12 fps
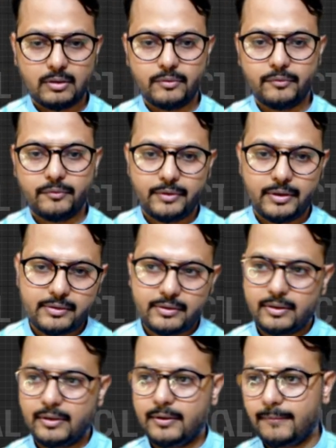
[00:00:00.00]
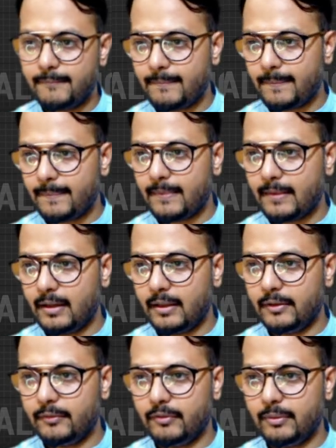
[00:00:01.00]
width. And
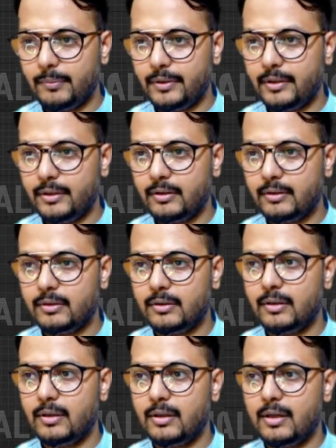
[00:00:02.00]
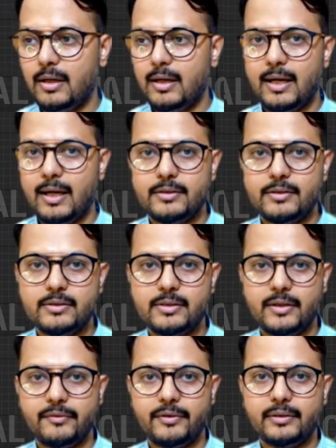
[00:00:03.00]
it will be here. And just
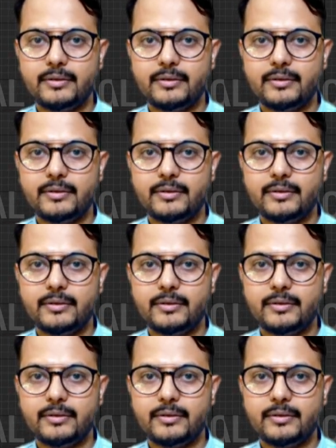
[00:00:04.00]
save it.